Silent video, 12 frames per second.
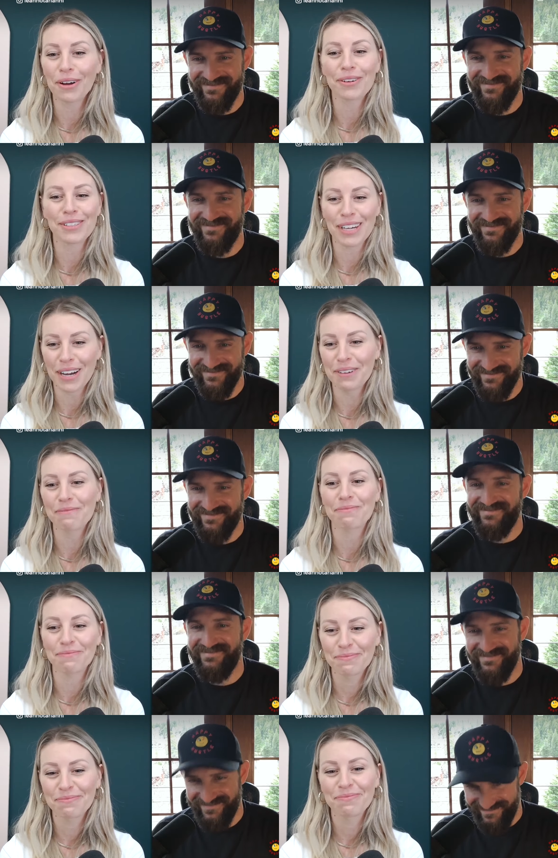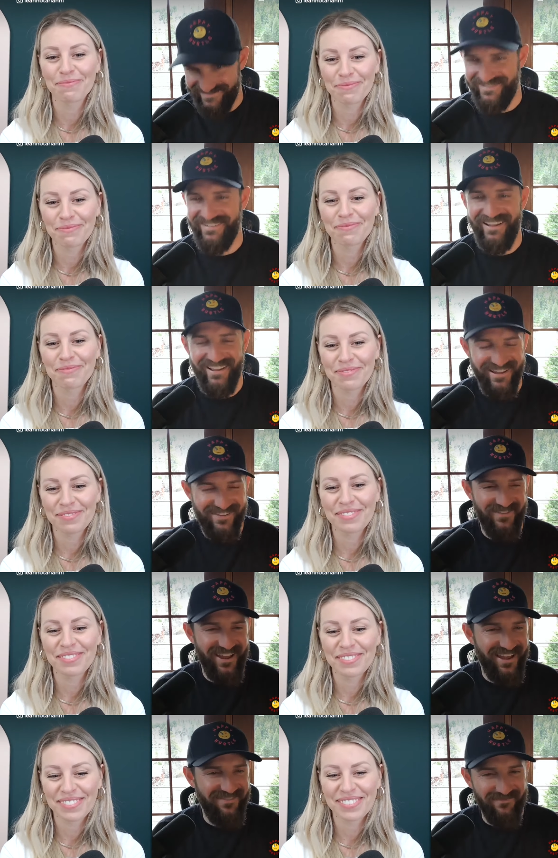Speaker 1: a long time.
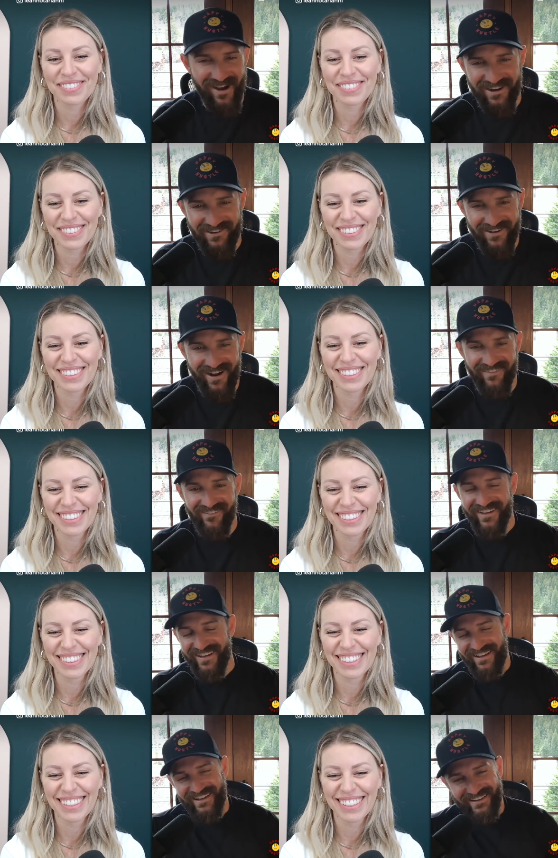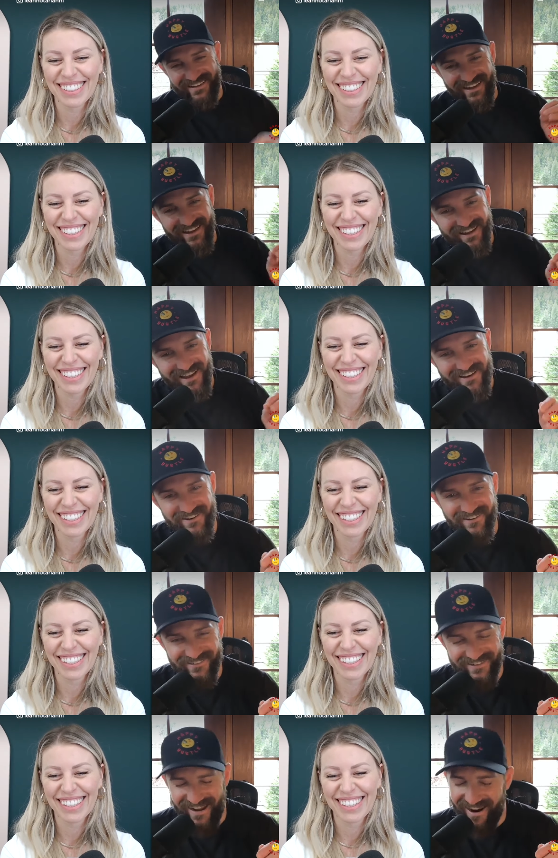
Speaker 2: Amen. Mic drop. Leah
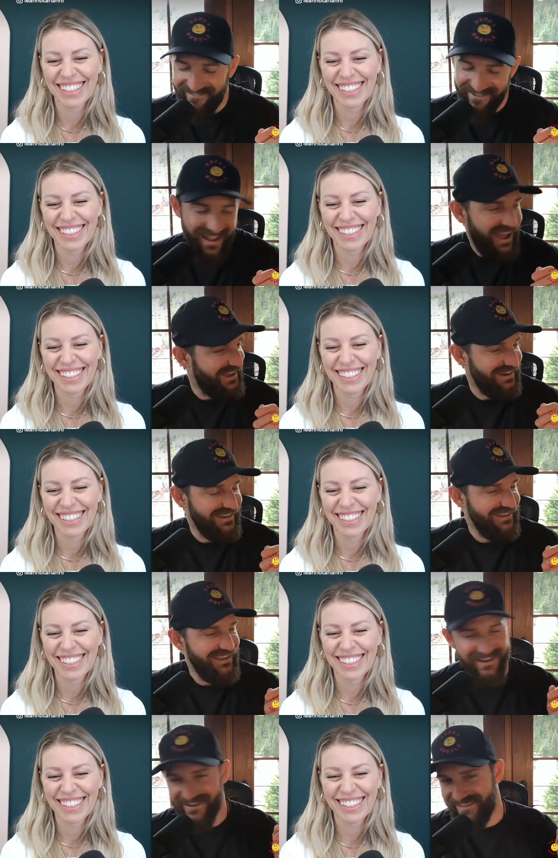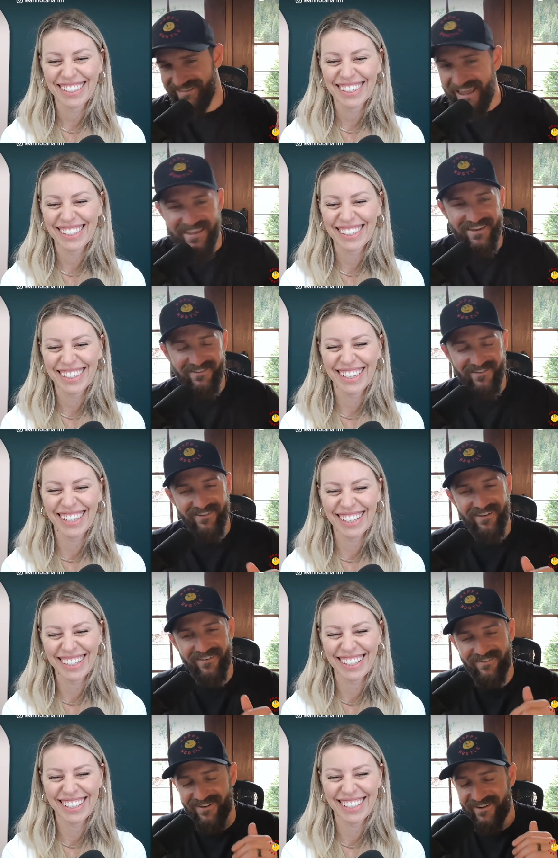Notarianni. Thank you
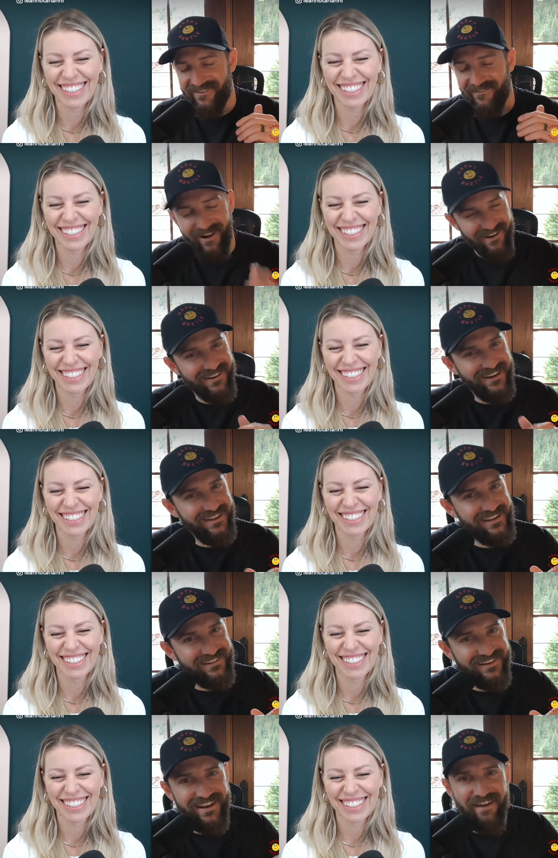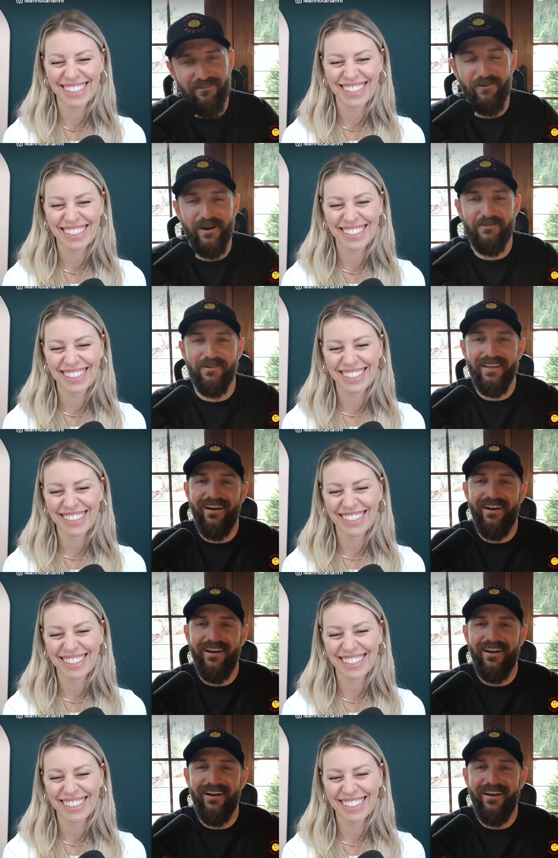for watching and listening, everyone.